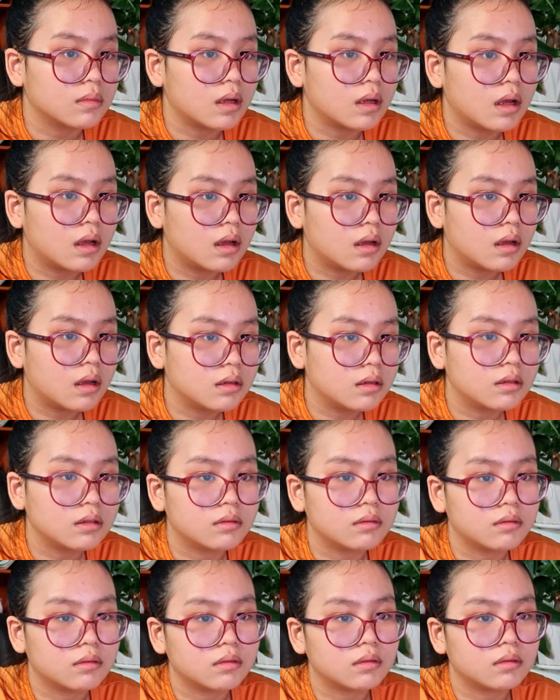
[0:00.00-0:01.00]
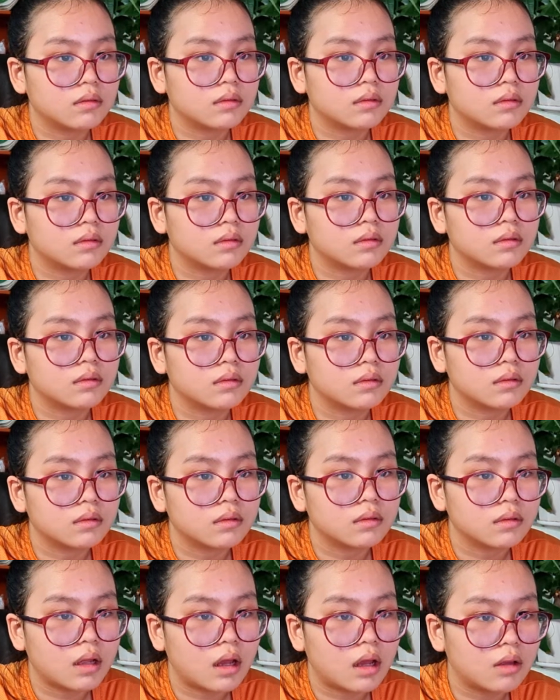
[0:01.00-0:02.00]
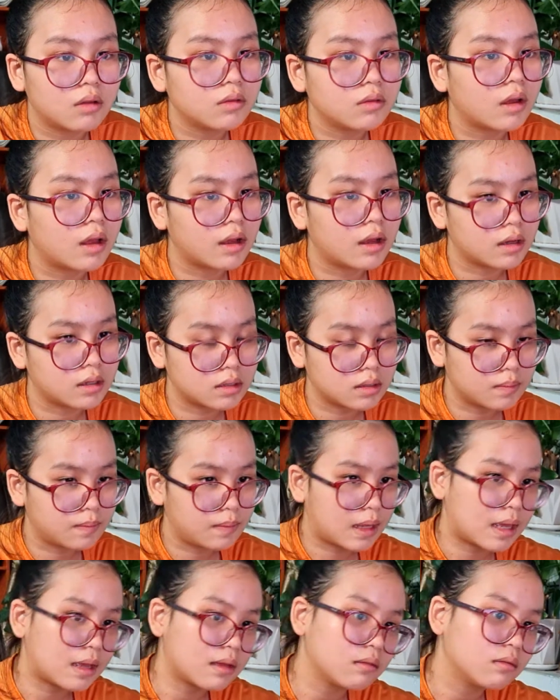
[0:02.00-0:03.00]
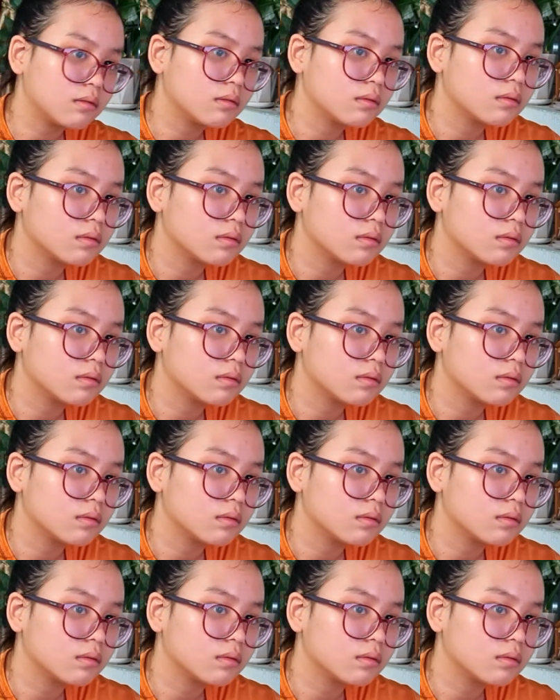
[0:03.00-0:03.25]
I don't know how to explain.